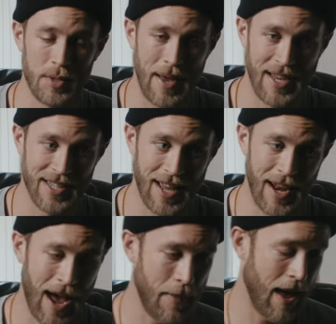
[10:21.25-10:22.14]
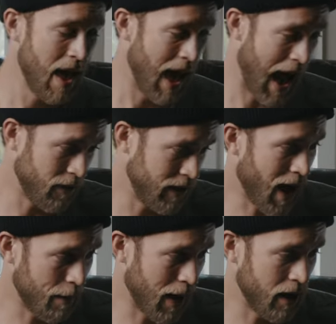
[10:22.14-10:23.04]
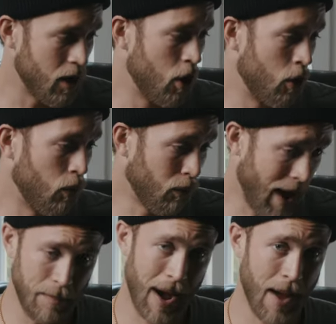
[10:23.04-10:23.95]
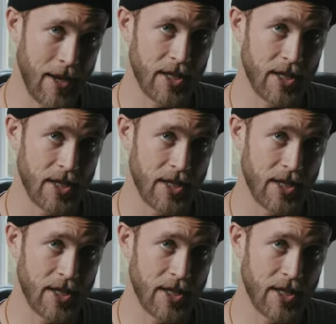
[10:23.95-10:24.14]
space, and I'm having the iPad right by me.